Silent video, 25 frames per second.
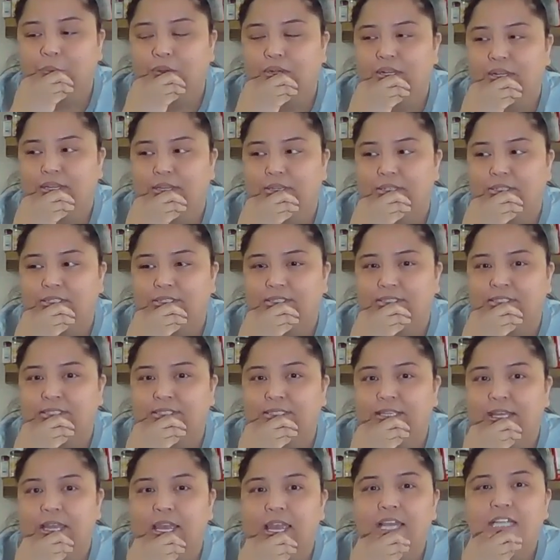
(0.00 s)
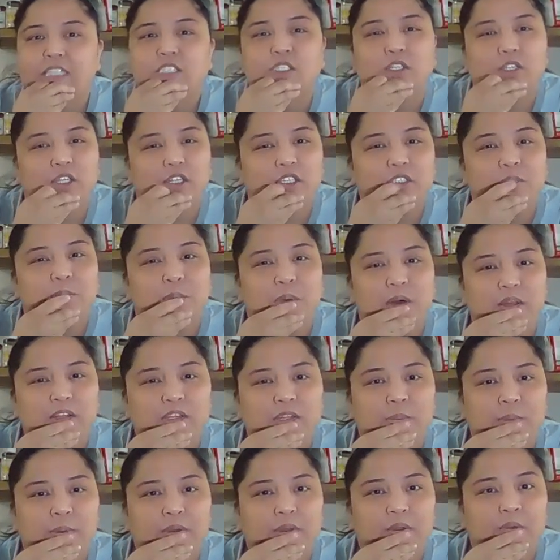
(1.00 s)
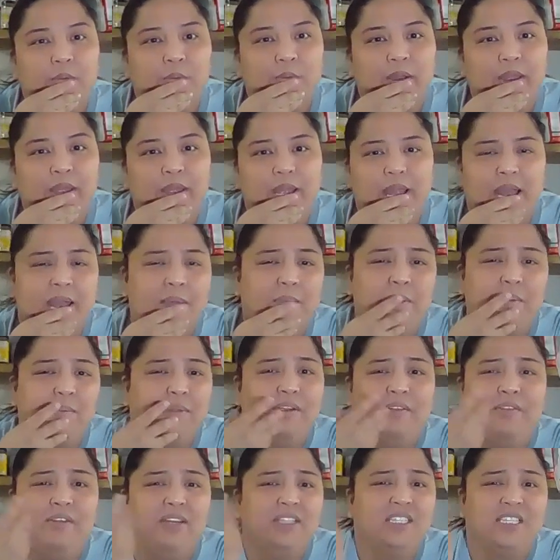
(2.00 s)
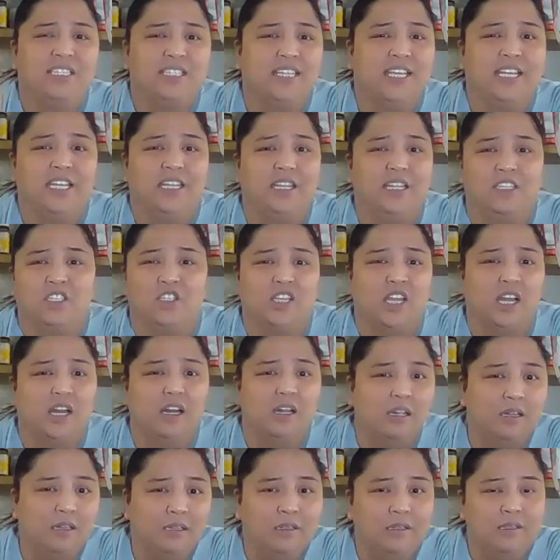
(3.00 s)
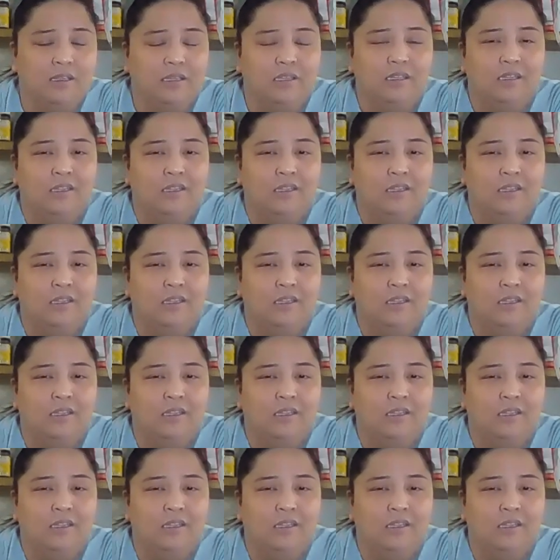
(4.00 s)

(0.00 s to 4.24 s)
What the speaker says: What else? So there's multiple, I mean, my friends just eat the shell